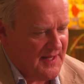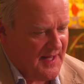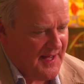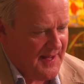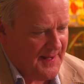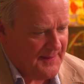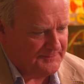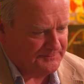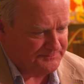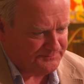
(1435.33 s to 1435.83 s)

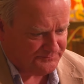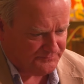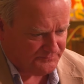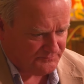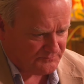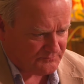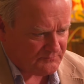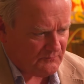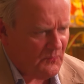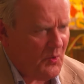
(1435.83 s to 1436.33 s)
Um,
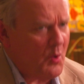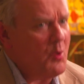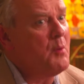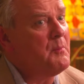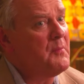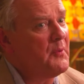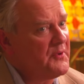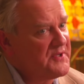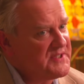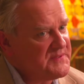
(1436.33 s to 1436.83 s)
or
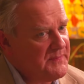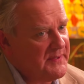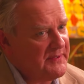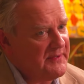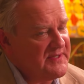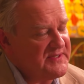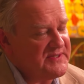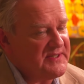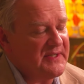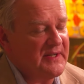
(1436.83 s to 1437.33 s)
more
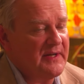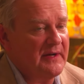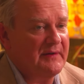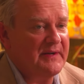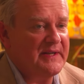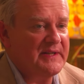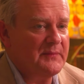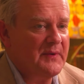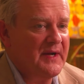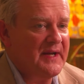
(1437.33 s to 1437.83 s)
experienced than her
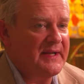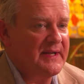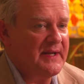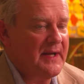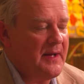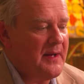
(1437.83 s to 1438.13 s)
anyway.